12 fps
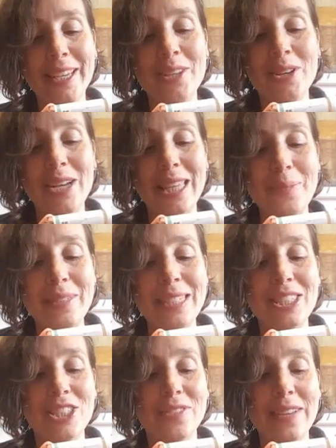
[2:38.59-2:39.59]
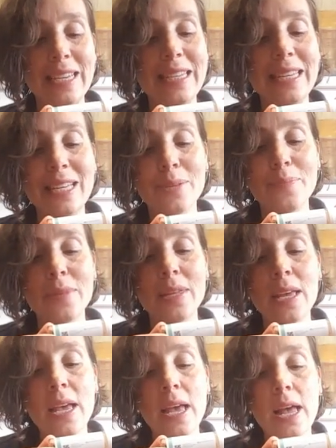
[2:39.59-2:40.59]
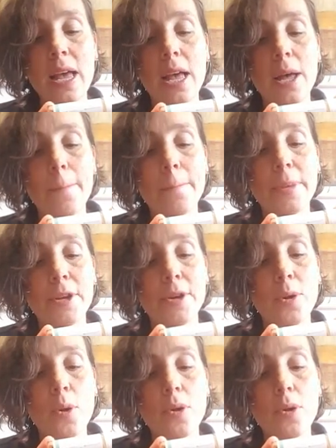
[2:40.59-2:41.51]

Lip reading: eucalyptus, geranium, bitter